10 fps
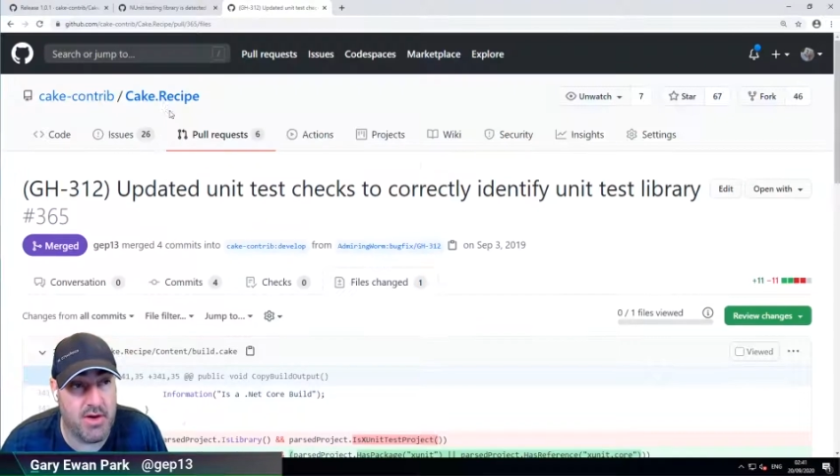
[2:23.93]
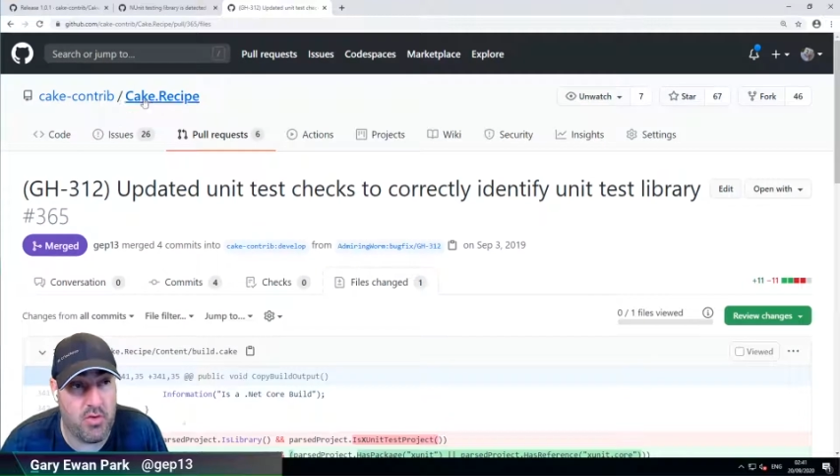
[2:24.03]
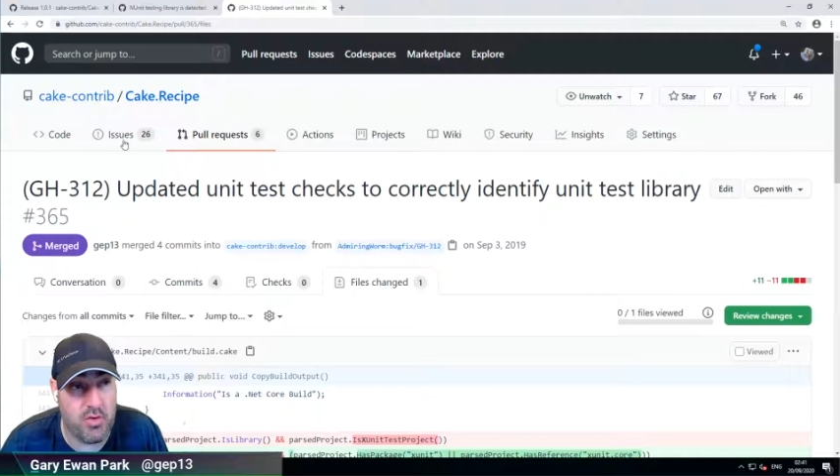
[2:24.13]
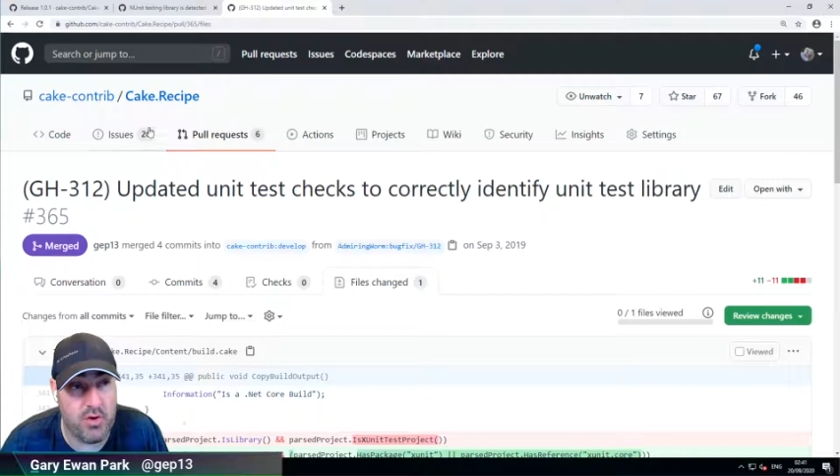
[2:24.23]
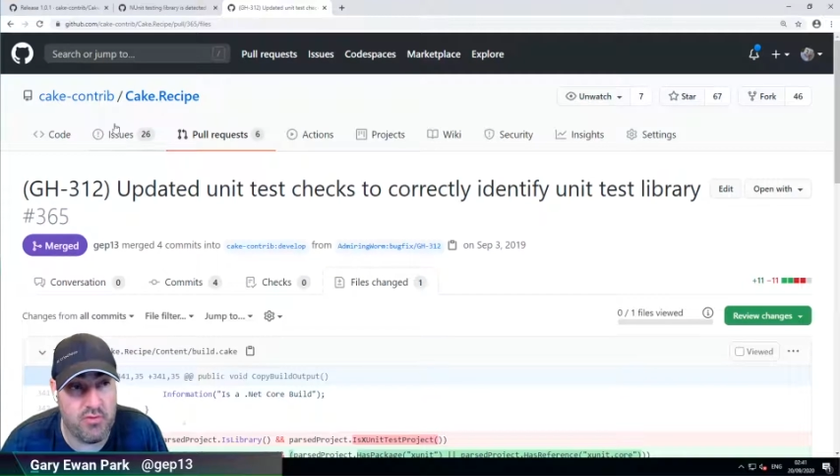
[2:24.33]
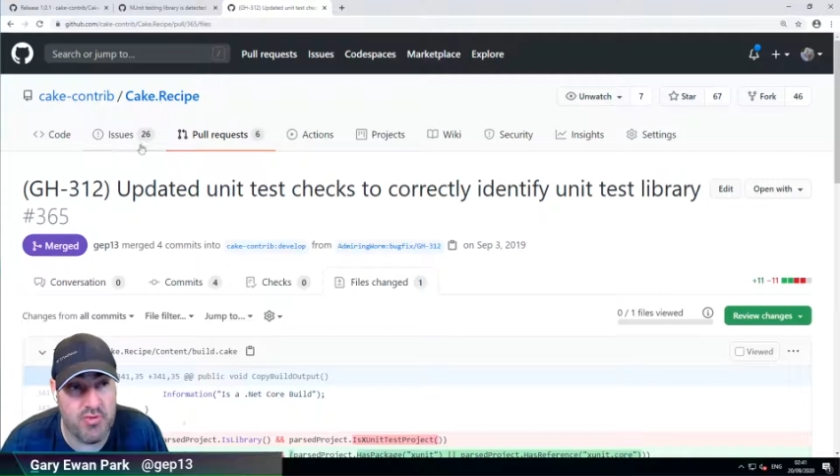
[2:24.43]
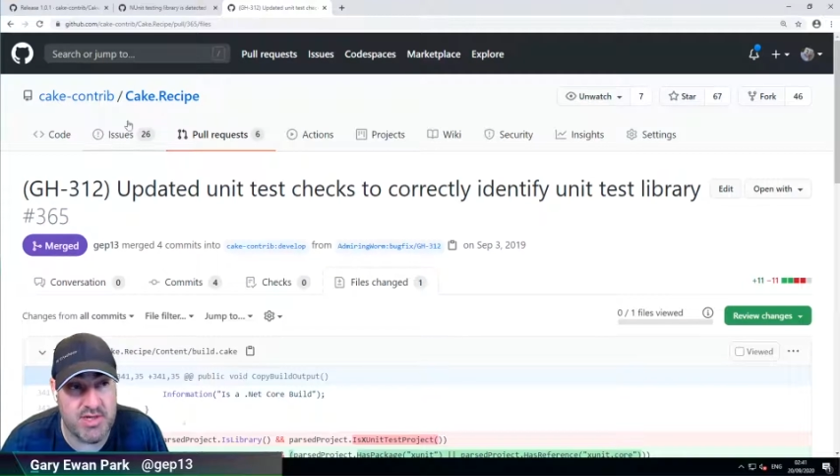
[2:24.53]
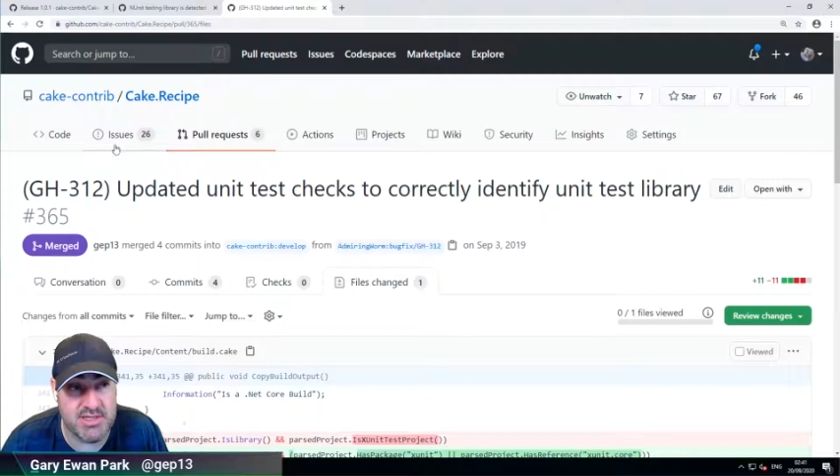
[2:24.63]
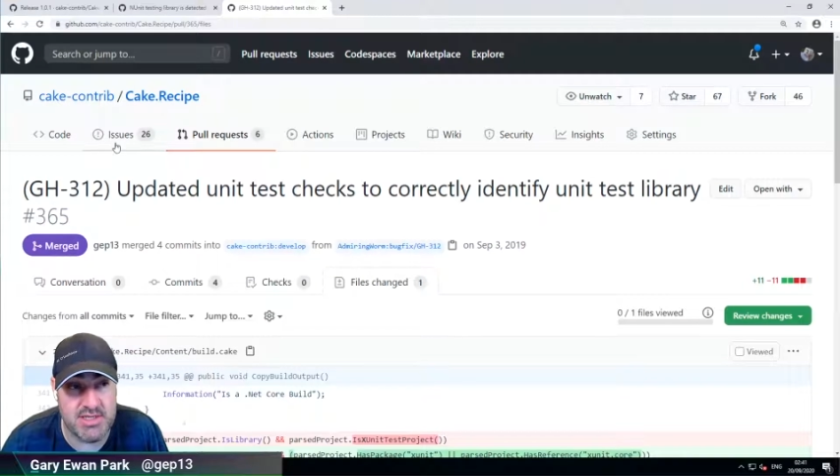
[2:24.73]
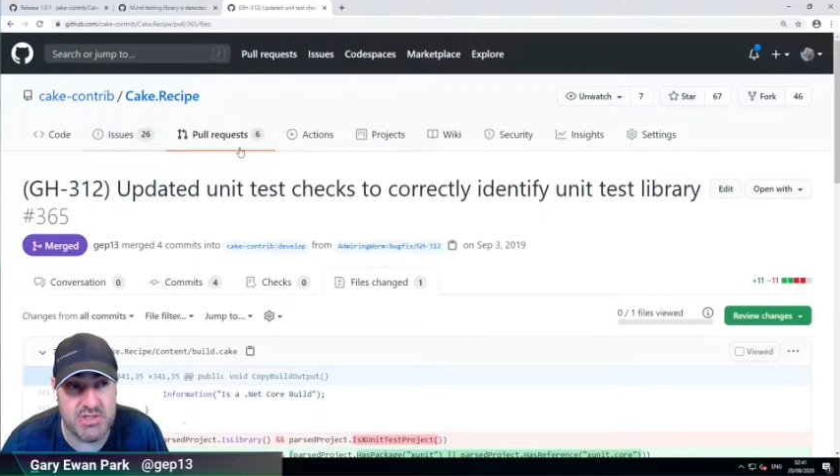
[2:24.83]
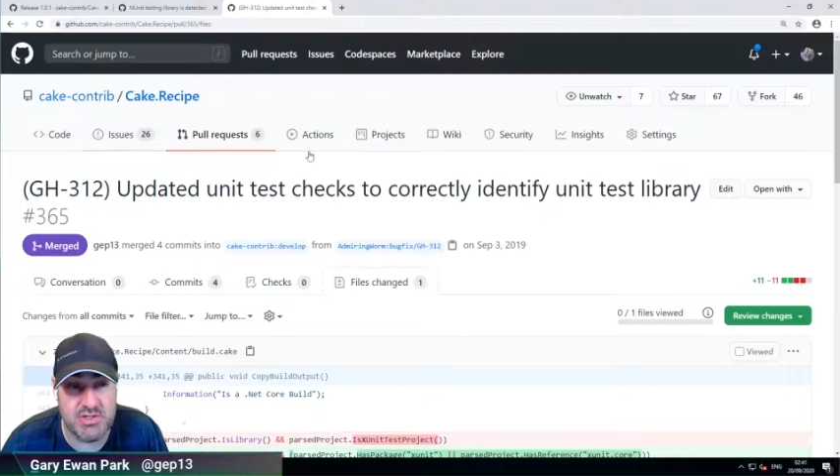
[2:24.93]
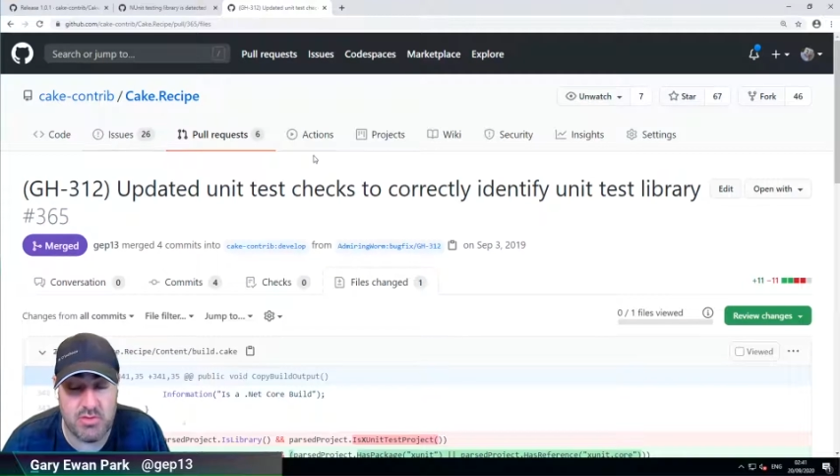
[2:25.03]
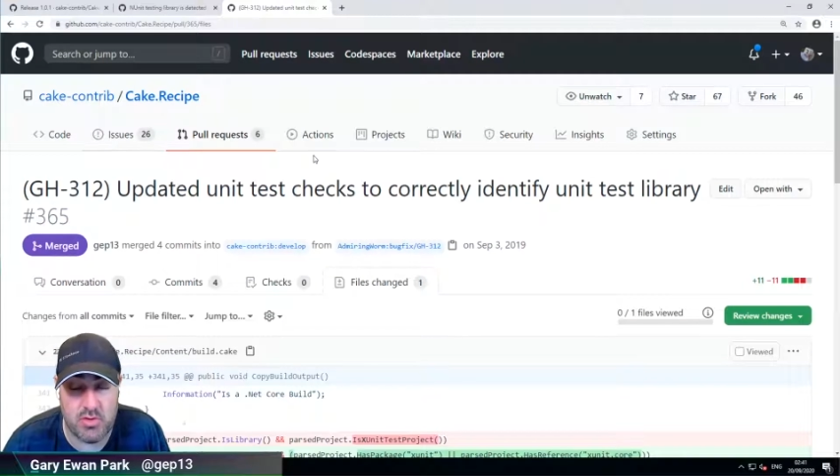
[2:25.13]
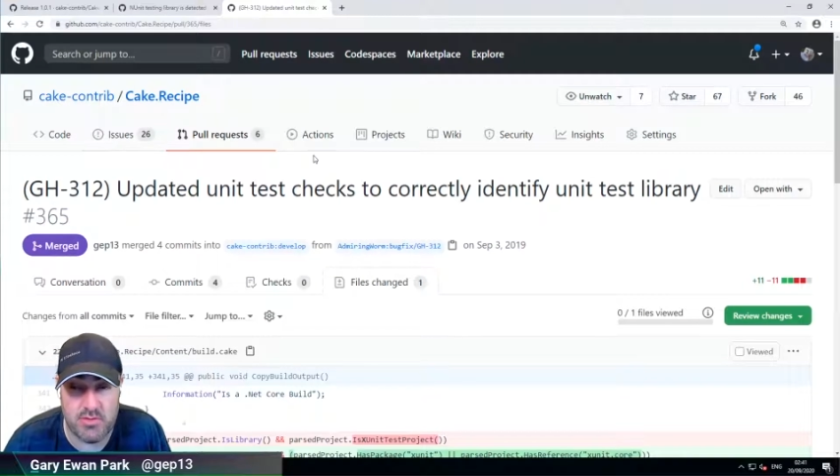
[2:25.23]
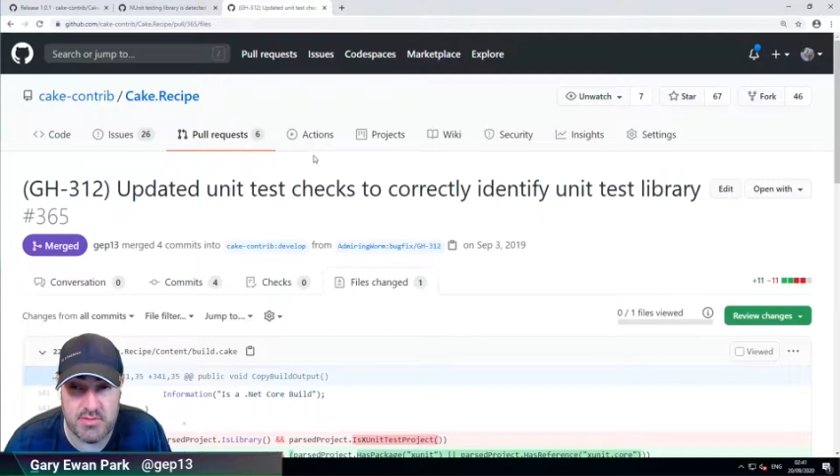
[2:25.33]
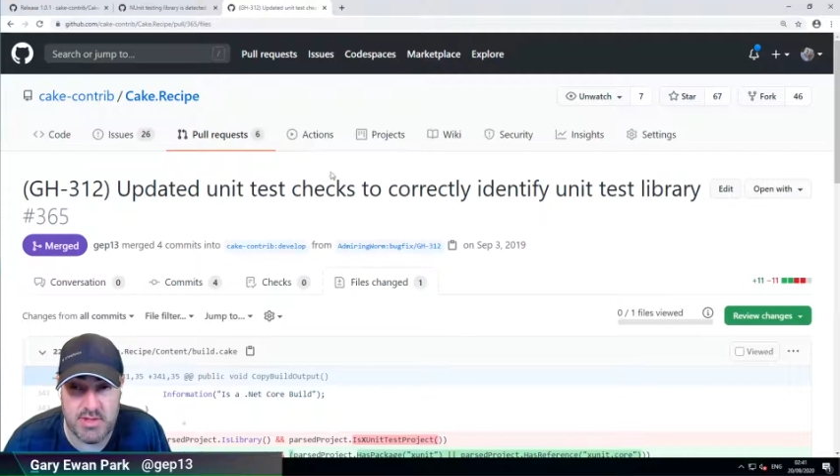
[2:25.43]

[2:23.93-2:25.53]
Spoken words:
or raise an issue on